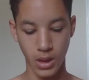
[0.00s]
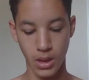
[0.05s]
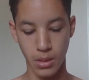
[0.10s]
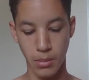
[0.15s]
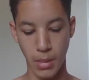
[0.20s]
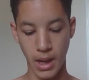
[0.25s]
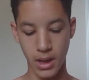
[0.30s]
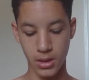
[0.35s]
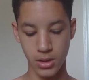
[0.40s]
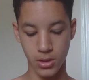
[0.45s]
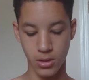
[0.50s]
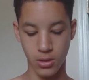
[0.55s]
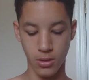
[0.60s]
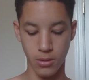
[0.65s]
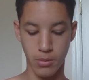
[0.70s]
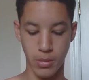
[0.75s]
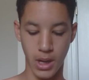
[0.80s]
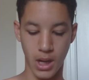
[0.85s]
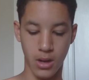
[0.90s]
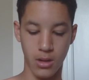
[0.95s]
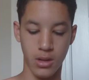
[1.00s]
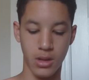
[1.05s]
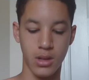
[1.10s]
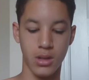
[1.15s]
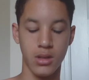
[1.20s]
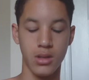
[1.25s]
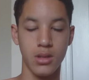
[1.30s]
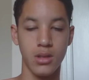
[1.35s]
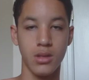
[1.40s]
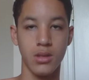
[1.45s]
the Master of
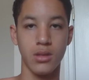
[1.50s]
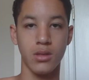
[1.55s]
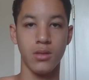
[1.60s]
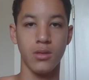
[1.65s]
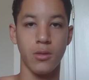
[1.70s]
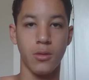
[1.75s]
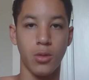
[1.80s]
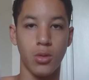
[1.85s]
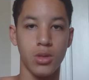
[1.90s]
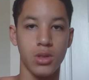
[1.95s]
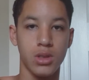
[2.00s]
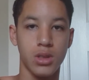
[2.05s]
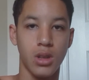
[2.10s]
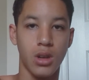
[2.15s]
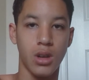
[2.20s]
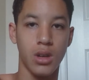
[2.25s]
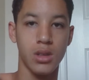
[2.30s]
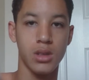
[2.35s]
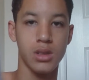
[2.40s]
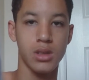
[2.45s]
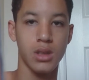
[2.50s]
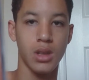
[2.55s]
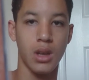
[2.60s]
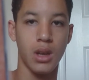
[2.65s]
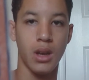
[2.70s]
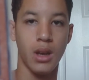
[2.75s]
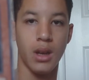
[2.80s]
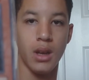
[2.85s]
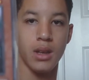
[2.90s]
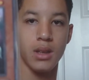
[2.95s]
Barriers, 4 stars,
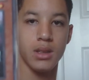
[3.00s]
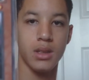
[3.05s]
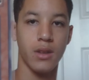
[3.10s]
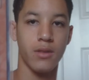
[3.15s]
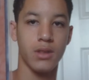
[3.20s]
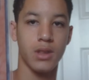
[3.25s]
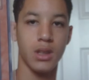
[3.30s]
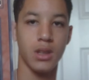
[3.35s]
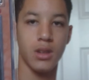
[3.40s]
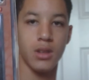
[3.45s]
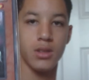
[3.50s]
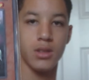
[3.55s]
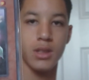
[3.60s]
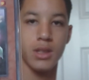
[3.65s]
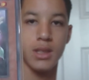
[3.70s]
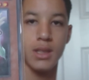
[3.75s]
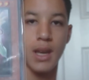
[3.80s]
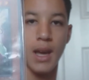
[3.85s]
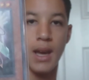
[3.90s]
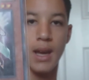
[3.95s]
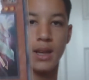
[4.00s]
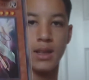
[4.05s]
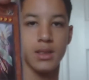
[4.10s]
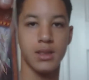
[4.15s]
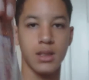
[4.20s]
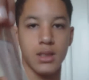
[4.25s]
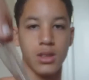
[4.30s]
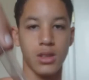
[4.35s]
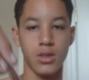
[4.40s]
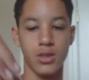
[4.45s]
1700 attack,
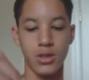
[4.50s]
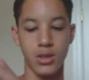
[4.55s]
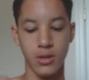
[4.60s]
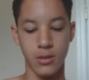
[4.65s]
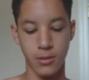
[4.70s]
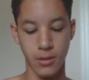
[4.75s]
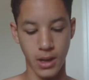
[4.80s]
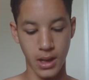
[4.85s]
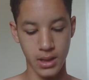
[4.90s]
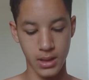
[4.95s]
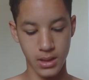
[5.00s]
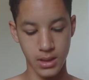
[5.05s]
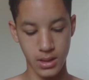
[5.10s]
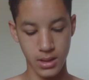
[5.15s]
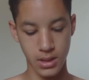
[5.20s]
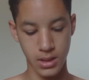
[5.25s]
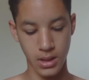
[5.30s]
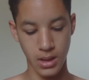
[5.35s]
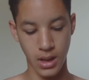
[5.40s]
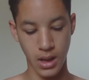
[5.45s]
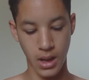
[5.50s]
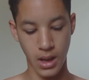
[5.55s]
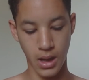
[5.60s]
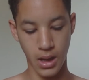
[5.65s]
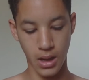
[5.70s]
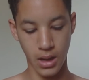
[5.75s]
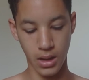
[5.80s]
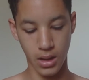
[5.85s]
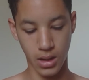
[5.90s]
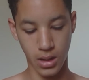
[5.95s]
600 defense.
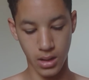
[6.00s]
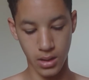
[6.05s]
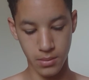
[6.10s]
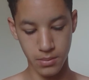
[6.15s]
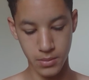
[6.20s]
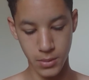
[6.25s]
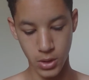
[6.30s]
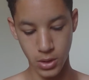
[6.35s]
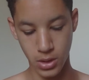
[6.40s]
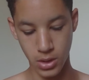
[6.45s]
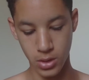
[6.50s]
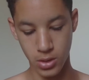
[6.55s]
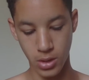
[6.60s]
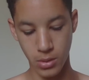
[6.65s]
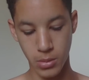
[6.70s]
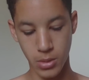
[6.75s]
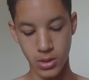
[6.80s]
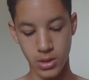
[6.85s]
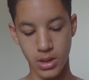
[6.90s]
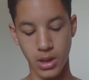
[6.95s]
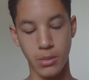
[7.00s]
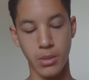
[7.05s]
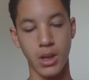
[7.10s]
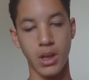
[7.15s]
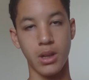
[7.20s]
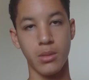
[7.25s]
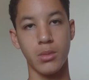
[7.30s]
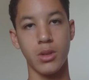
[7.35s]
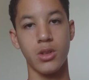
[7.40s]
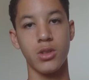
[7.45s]
You contribute summon
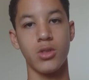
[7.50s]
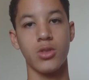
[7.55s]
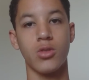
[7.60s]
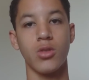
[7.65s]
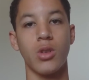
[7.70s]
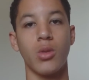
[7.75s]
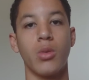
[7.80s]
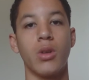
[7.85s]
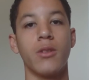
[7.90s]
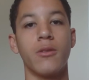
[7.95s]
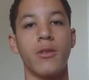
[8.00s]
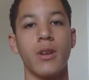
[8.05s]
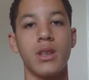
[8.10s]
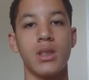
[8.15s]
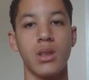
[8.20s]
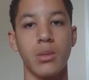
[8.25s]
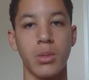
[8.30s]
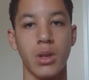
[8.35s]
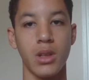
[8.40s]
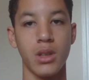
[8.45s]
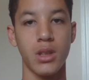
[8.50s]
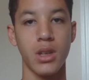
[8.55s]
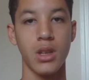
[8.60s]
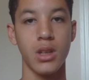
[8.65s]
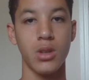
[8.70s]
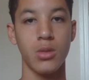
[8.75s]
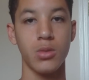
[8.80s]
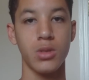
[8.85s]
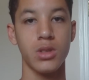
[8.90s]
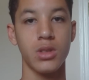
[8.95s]
him to destroy one face-up
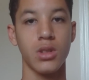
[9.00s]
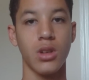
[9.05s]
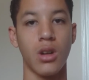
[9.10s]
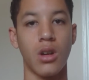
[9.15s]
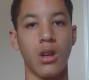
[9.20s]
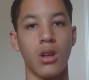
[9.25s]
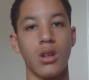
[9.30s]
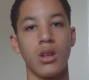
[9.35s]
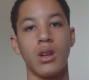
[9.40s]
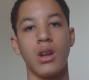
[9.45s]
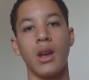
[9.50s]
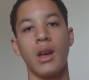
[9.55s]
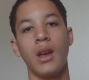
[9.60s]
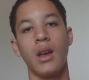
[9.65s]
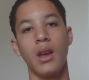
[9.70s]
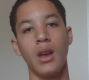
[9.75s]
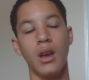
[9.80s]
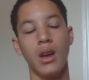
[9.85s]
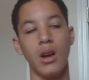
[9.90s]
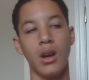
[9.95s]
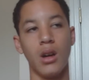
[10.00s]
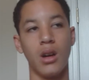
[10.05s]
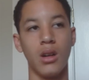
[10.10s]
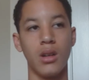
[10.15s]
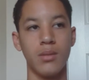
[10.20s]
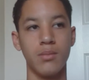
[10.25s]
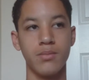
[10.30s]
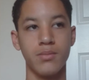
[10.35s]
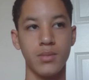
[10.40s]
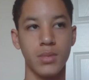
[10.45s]
continuous card,
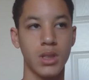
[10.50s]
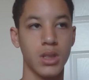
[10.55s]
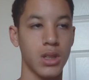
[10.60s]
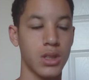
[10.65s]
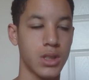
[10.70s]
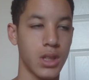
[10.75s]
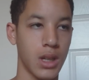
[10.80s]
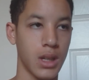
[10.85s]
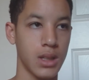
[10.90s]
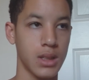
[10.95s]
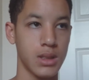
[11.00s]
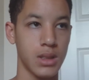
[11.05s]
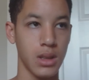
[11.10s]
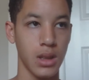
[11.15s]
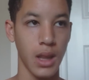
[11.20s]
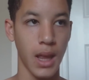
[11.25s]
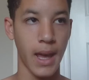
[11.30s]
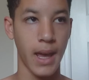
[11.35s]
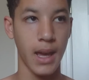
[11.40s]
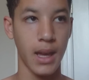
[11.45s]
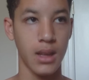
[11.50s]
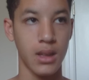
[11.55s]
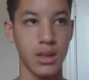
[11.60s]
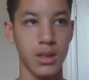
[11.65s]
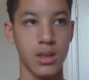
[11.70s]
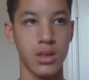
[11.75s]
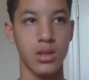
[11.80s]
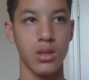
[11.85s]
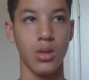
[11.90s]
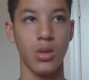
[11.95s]
such as
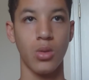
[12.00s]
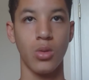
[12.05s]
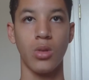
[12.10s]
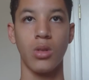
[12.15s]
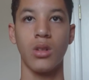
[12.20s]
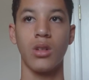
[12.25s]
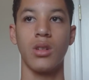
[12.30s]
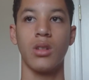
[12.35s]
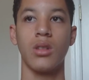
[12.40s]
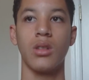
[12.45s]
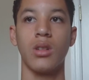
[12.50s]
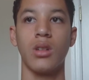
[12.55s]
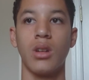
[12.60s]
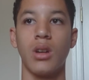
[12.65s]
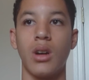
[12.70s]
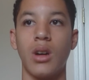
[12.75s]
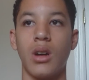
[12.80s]
lands or